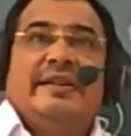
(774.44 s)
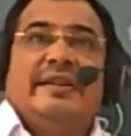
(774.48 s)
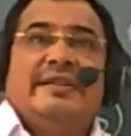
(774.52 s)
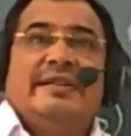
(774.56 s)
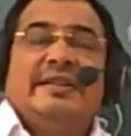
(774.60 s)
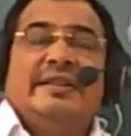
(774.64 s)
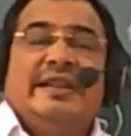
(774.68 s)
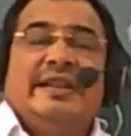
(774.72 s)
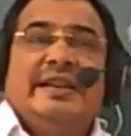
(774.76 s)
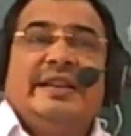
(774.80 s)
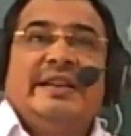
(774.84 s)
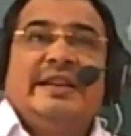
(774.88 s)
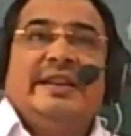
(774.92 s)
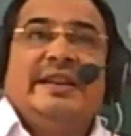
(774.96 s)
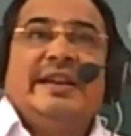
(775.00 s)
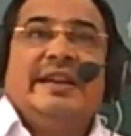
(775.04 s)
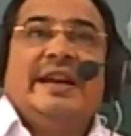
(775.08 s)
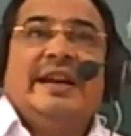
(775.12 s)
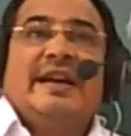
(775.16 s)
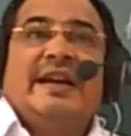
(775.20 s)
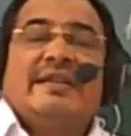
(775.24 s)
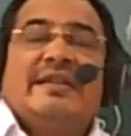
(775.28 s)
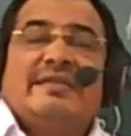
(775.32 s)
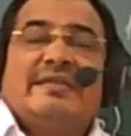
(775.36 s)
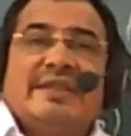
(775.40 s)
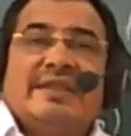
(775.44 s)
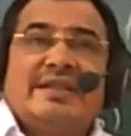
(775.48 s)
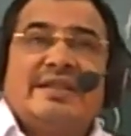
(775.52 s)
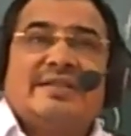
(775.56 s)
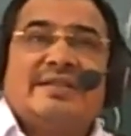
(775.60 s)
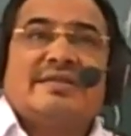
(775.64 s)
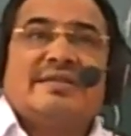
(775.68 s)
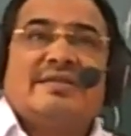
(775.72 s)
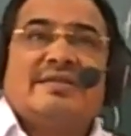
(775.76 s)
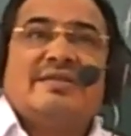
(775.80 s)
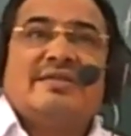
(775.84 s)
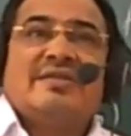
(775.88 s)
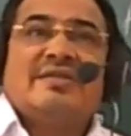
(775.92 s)
The
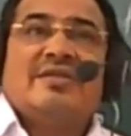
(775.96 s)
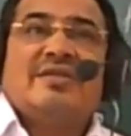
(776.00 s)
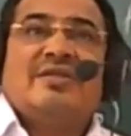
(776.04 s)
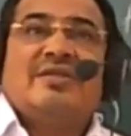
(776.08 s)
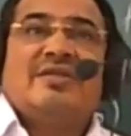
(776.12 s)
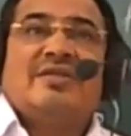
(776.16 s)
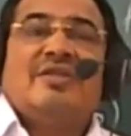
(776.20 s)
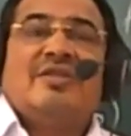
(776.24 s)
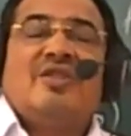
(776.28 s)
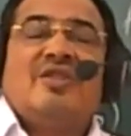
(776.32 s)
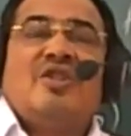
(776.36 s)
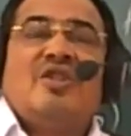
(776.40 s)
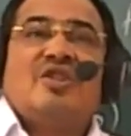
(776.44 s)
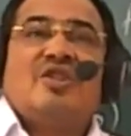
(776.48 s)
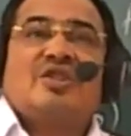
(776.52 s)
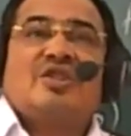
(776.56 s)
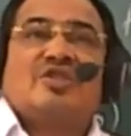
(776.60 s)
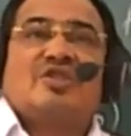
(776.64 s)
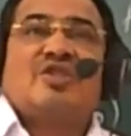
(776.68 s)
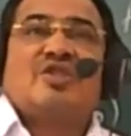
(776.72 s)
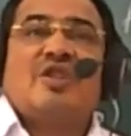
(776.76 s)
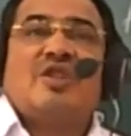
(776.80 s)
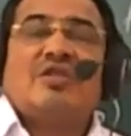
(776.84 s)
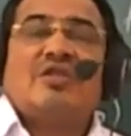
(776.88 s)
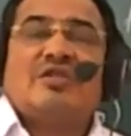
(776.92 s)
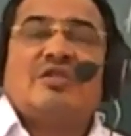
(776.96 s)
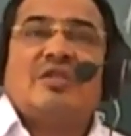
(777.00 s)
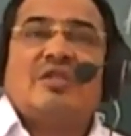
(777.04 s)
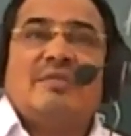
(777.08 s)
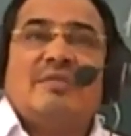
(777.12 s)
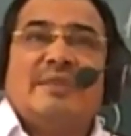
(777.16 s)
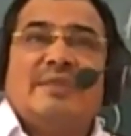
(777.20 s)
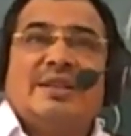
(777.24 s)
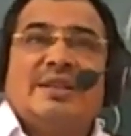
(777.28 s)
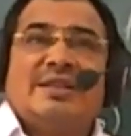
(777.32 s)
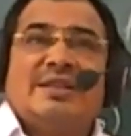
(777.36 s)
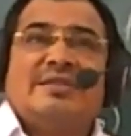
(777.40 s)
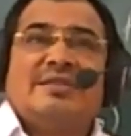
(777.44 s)
risk or
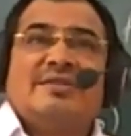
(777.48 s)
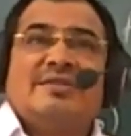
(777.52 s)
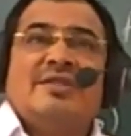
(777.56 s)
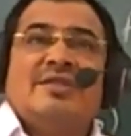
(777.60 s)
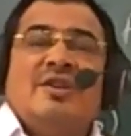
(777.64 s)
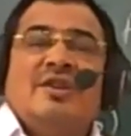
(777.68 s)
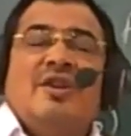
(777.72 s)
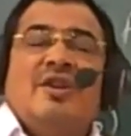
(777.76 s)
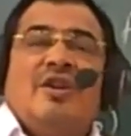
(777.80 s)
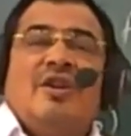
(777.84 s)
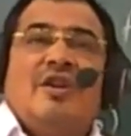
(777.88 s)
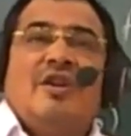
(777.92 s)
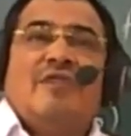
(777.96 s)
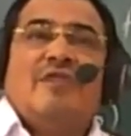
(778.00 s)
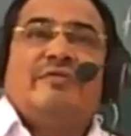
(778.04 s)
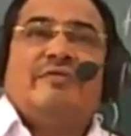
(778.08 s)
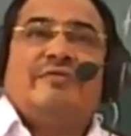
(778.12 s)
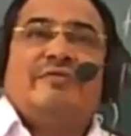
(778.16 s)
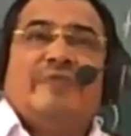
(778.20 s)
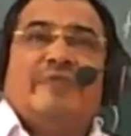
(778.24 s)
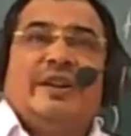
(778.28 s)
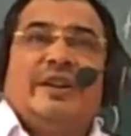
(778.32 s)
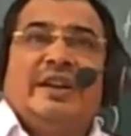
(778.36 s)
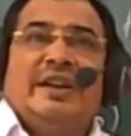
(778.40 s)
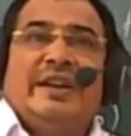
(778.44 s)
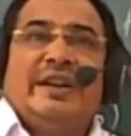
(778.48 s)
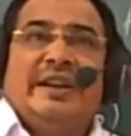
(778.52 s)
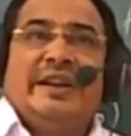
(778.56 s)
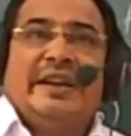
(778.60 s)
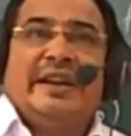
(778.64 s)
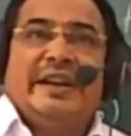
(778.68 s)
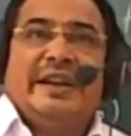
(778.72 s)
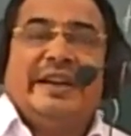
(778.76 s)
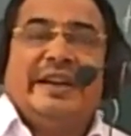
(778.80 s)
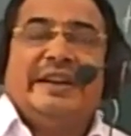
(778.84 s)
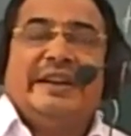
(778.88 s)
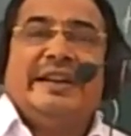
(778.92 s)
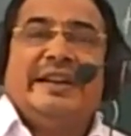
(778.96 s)
shortcomings of
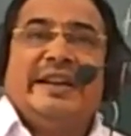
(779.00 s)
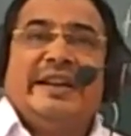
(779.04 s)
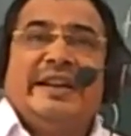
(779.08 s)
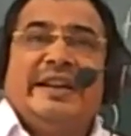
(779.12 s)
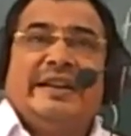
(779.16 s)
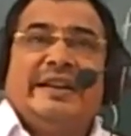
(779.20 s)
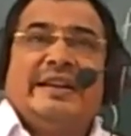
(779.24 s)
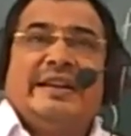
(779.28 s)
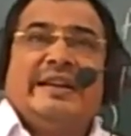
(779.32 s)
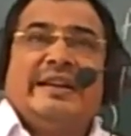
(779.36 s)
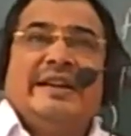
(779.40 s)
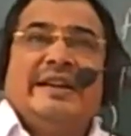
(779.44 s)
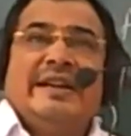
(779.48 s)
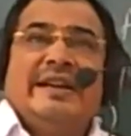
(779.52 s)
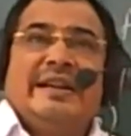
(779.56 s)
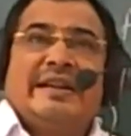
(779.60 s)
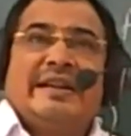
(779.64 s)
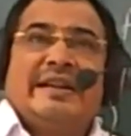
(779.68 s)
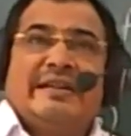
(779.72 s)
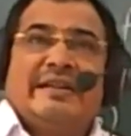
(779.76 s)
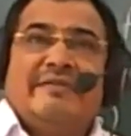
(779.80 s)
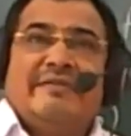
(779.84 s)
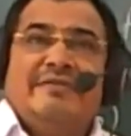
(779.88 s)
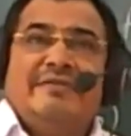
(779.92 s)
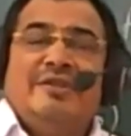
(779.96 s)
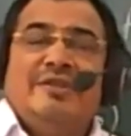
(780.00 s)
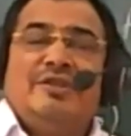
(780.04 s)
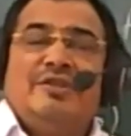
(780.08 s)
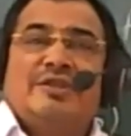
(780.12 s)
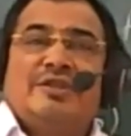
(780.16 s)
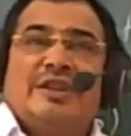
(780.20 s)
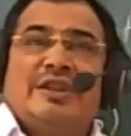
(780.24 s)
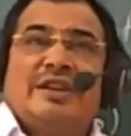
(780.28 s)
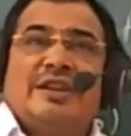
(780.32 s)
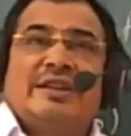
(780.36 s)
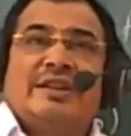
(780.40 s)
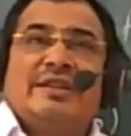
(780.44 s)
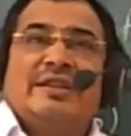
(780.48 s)
Indian
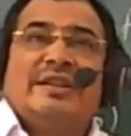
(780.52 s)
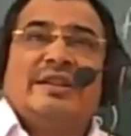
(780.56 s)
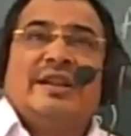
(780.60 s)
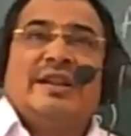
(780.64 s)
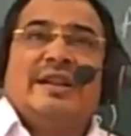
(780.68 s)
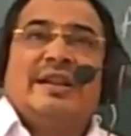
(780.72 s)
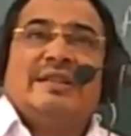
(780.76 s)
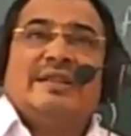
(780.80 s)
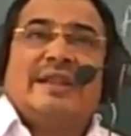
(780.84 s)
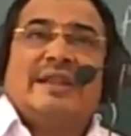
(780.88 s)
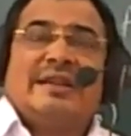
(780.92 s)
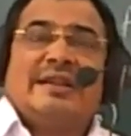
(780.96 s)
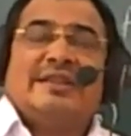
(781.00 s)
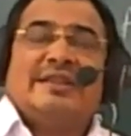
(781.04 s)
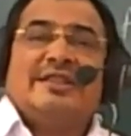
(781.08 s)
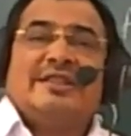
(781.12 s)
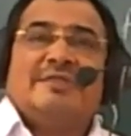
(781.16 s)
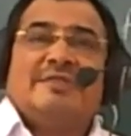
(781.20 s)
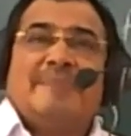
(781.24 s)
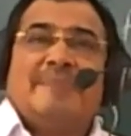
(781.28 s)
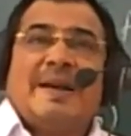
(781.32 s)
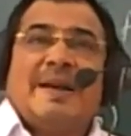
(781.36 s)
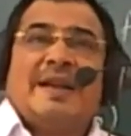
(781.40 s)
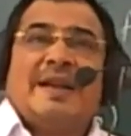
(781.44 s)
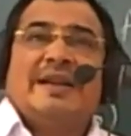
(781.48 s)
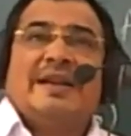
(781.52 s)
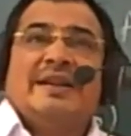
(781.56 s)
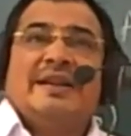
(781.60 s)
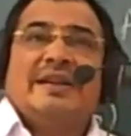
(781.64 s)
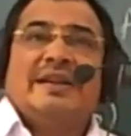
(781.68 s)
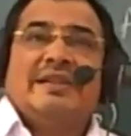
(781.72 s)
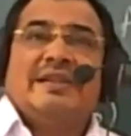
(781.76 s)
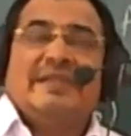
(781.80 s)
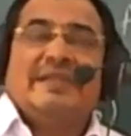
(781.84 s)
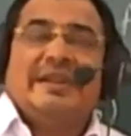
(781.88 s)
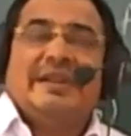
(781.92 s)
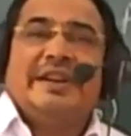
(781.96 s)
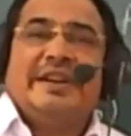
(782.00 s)
revolution, that is by
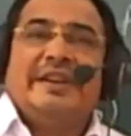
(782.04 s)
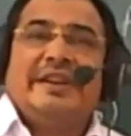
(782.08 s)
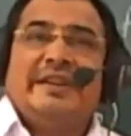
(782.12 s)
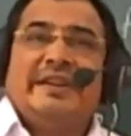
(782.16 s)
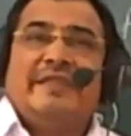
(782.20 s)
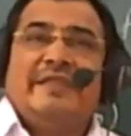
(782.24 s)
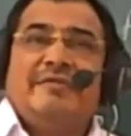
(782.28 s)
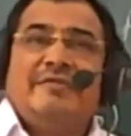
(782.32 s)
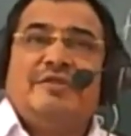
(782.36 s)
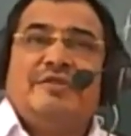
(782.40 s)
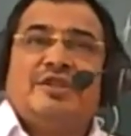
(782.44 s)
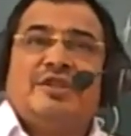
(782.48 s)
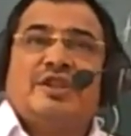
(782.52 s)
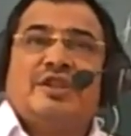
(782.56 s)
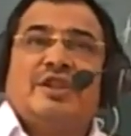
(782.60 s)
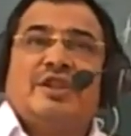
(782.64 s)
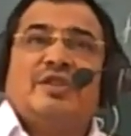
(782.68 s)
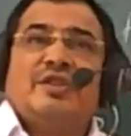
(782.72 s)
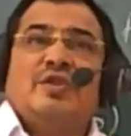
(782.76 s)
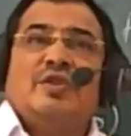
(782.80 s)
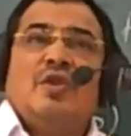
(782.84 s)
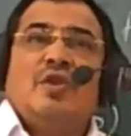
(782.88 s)
green revolution,